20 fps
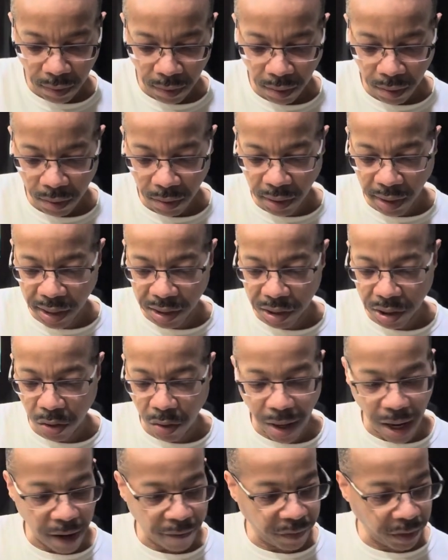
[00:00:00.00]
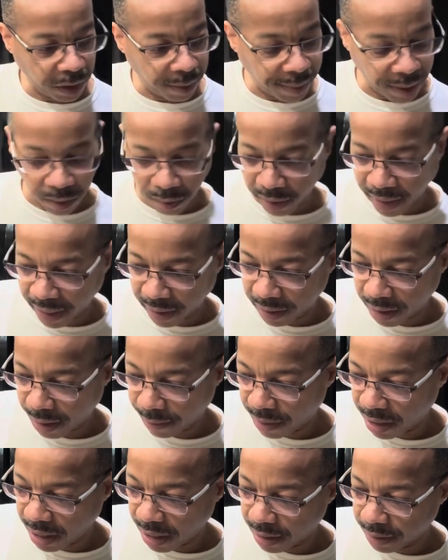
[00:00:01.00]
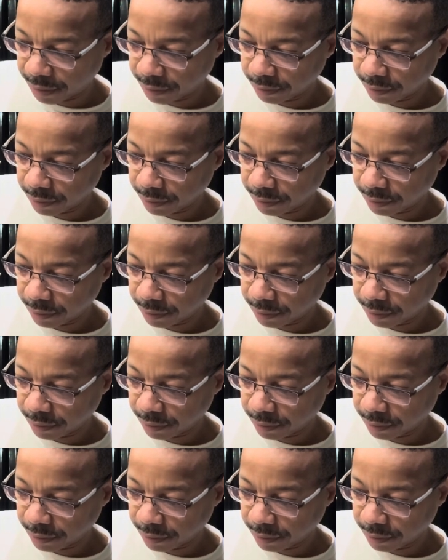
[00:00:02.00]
You guys know how I feel about laying in that bed.